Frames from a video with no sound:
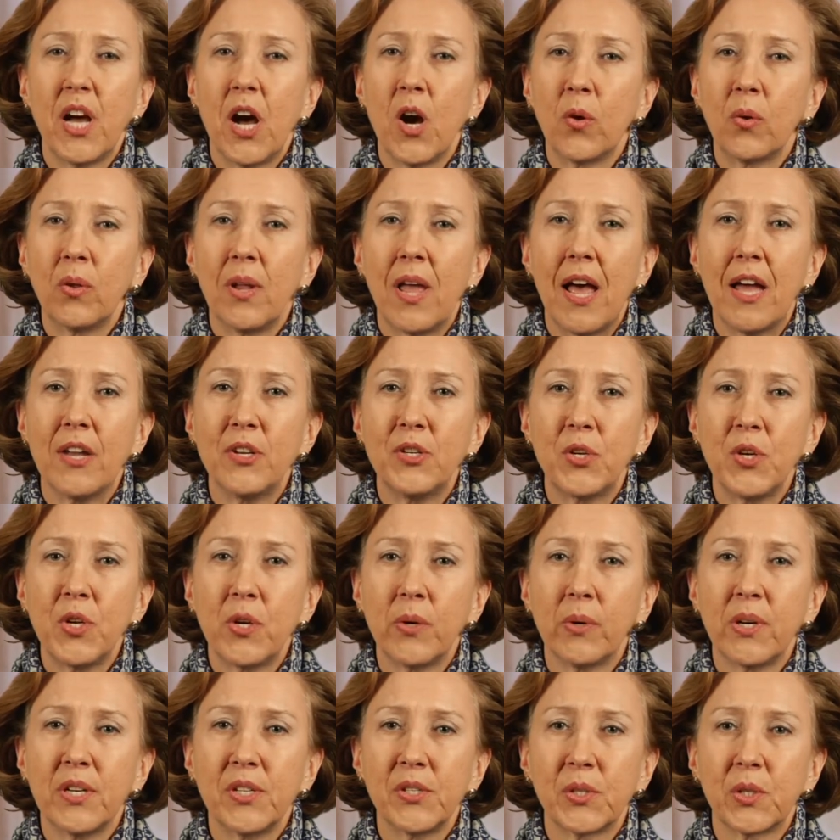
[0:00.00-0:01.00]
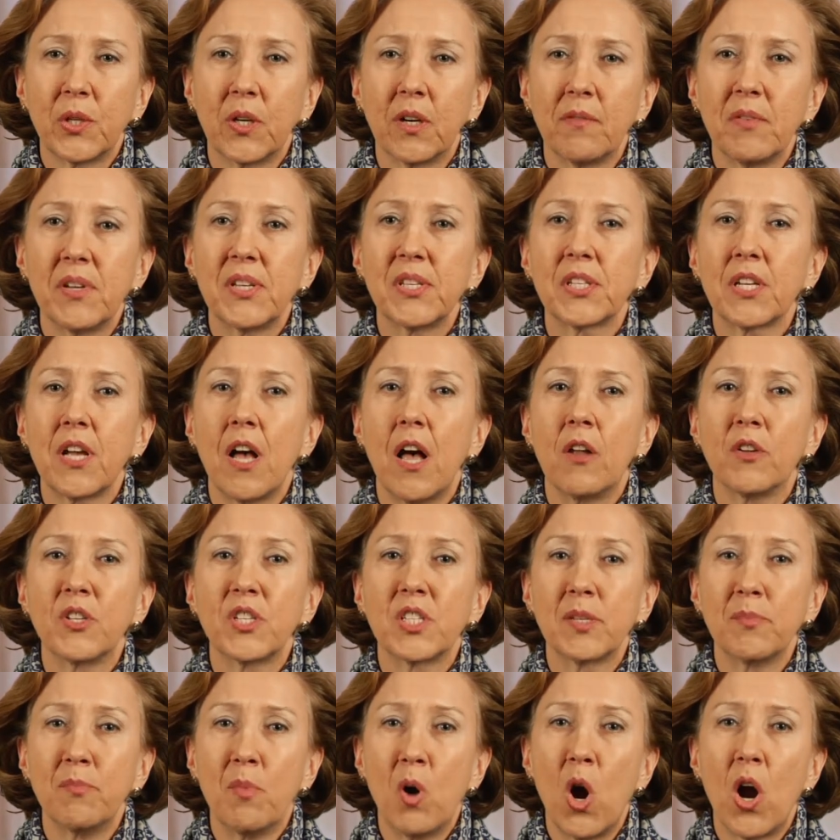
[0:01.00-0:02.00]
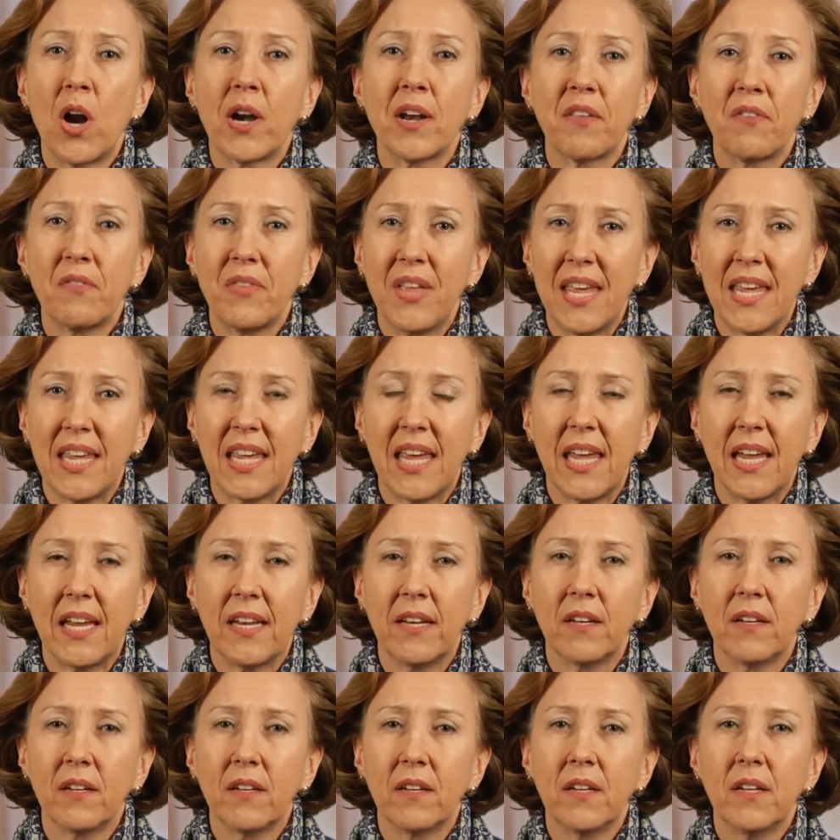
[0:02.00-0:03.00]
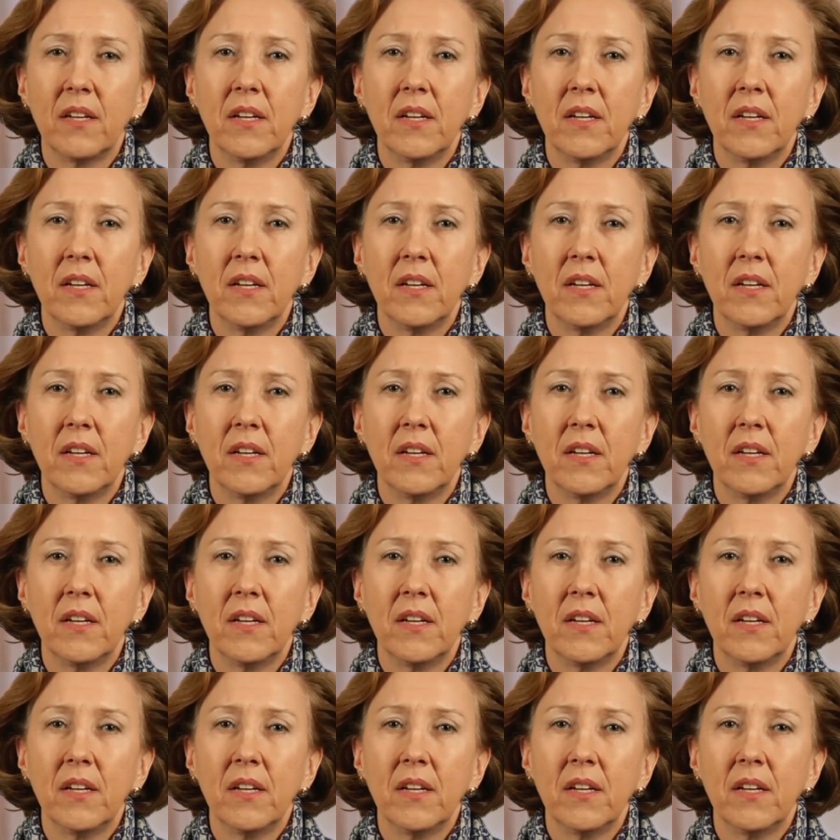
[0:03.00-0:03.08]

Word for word: online tutoring service called Smart Thinking.